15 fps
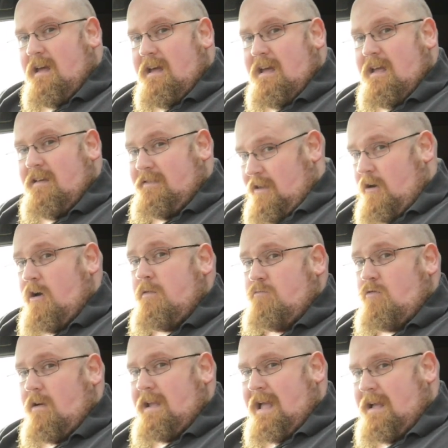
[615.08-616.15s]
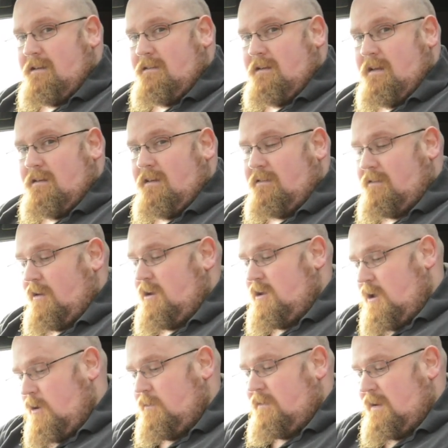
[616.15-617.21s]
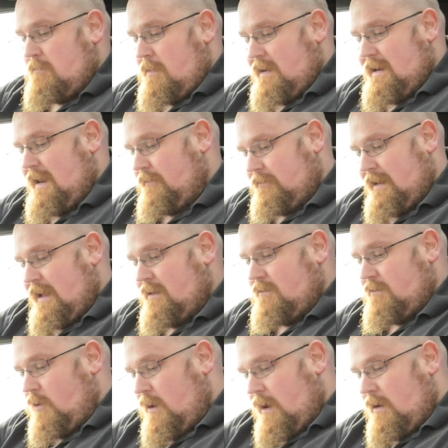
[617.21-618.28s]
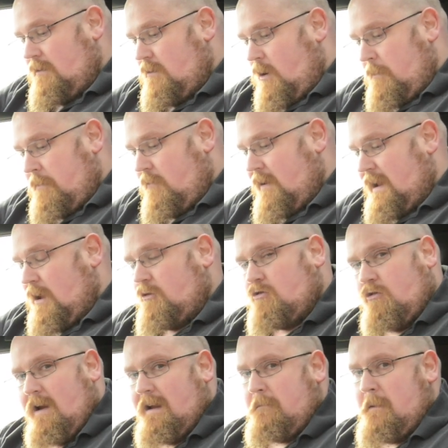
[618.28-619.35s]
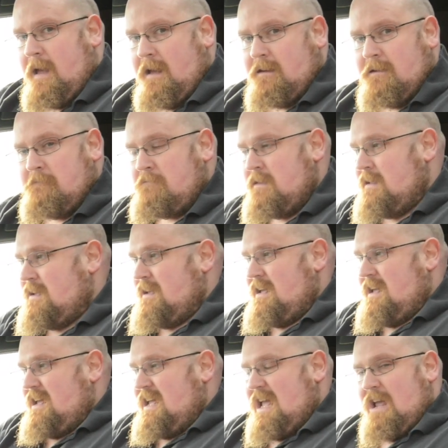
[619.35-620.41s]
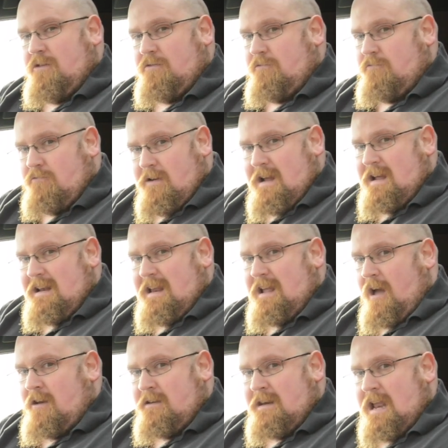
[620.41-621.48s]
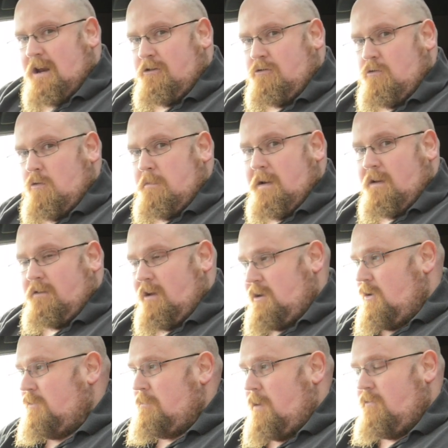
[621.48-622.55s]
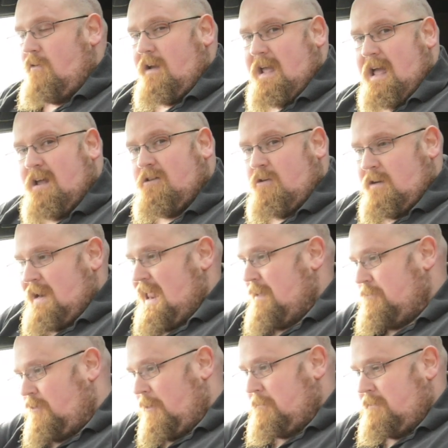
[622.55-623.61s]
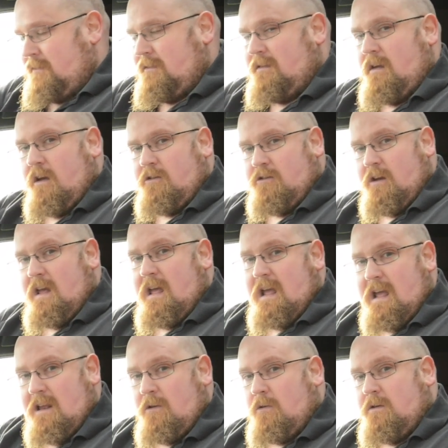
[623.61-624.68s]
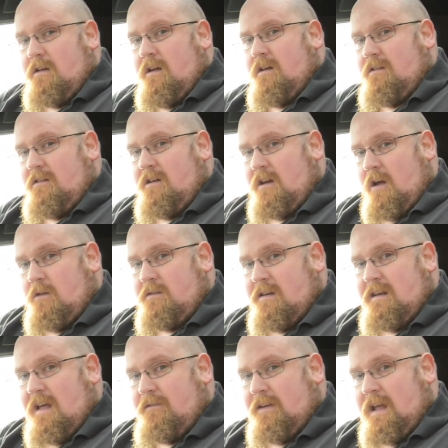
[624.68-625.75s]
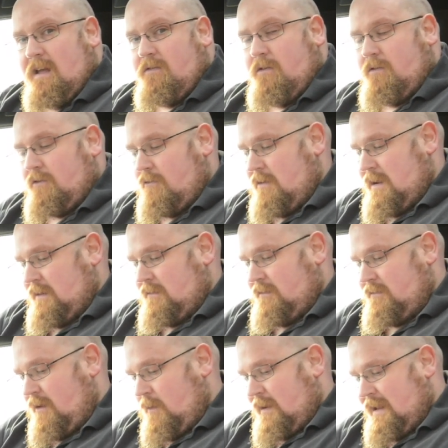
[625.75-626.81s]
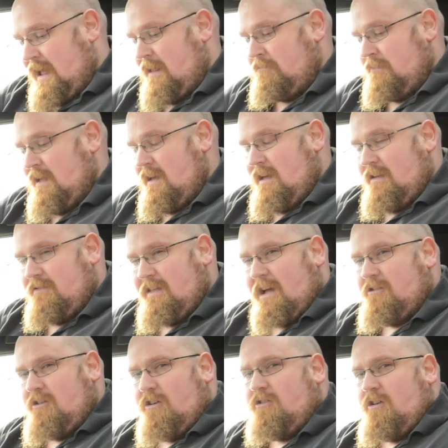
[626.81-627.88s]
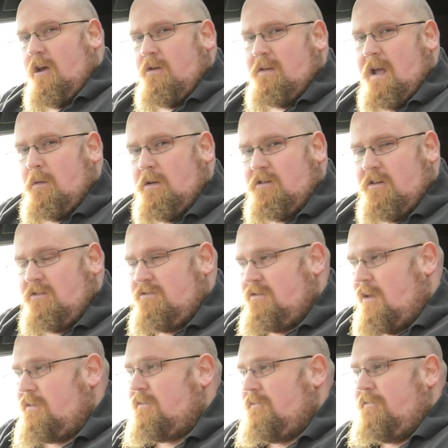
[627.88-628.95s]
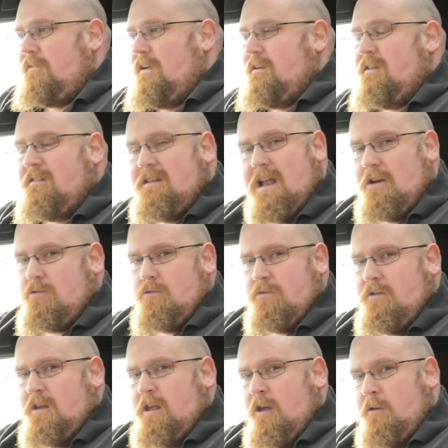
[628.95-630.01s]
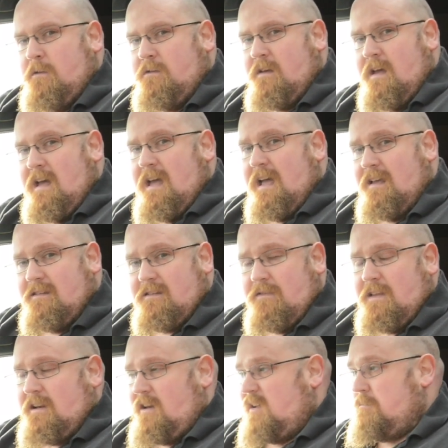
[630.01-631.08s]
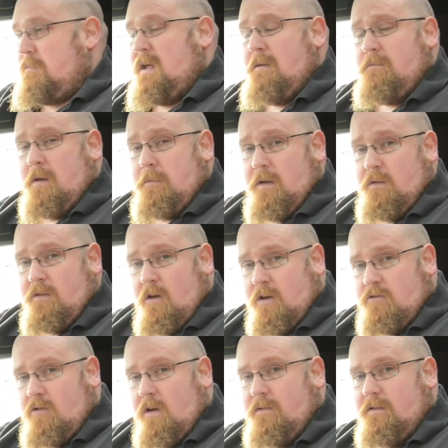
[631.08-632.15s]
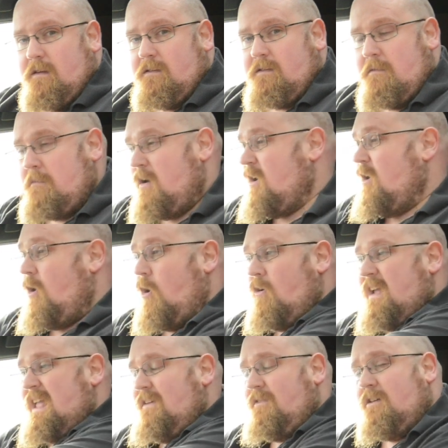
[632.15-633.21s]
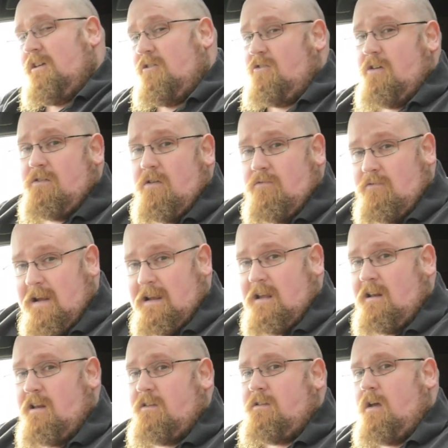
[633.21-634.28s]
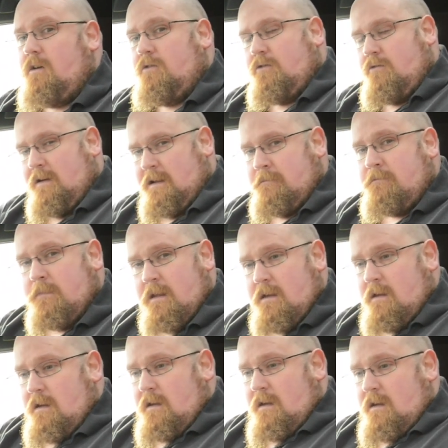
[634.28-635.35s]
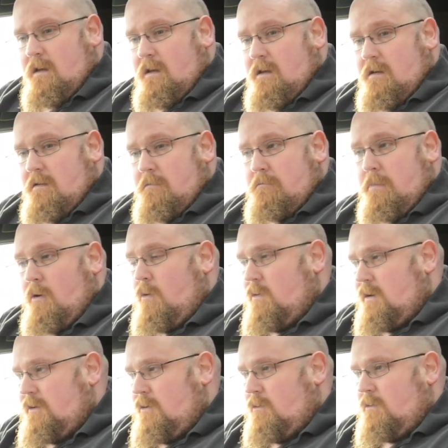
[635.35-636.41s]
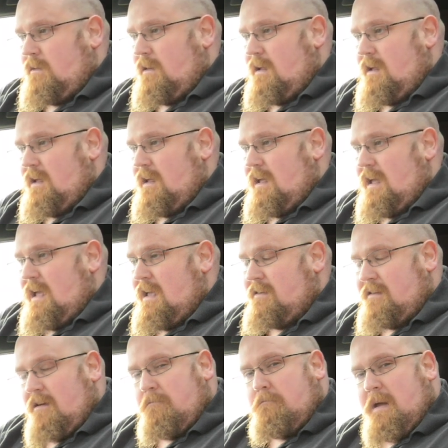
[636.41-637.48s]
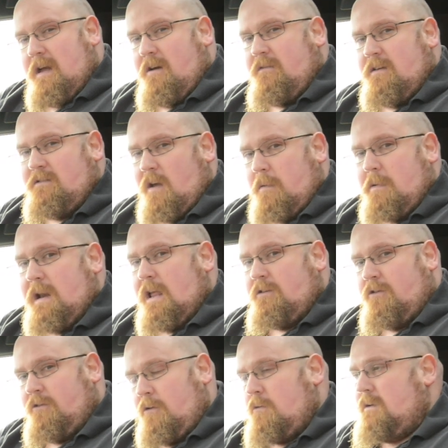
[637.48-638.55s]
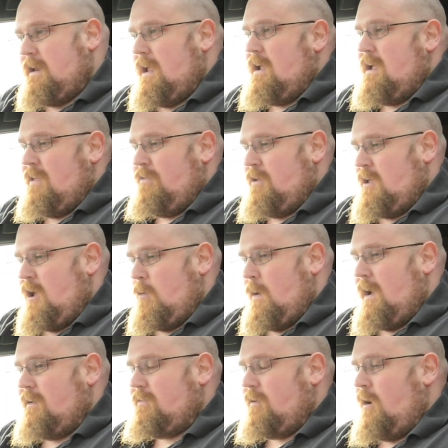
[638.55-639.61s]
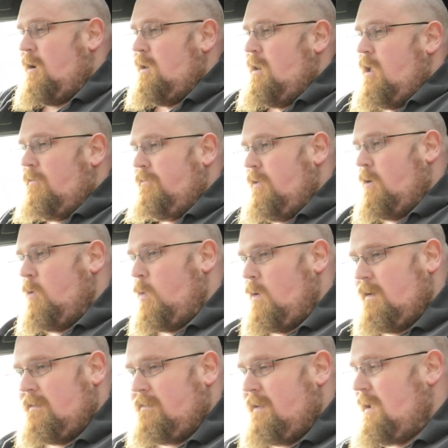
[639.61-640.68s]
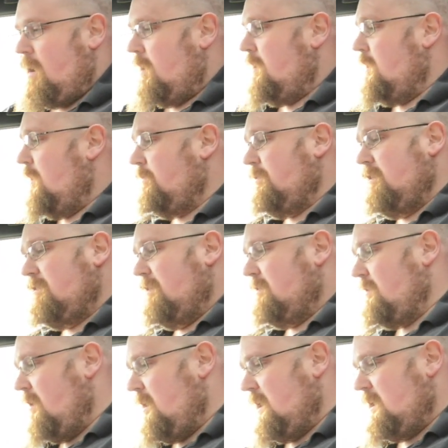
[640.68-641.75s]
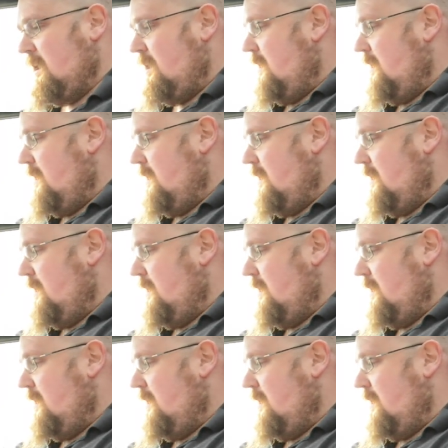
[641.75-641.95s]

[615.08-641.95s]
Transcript: is that I'm right-handed, so using my left hand to operate a trackpad is really unnatural, because I use my right hand on laptops and such in order, you know, to navigate the screen. So again, that just shows how it just doesn't feel as natural to use as something like BMW's iDrive system, or even just a regular touchscreen. But all in all, it's a bit of a double-edged sword here in the UX. I love the quality, I love the design,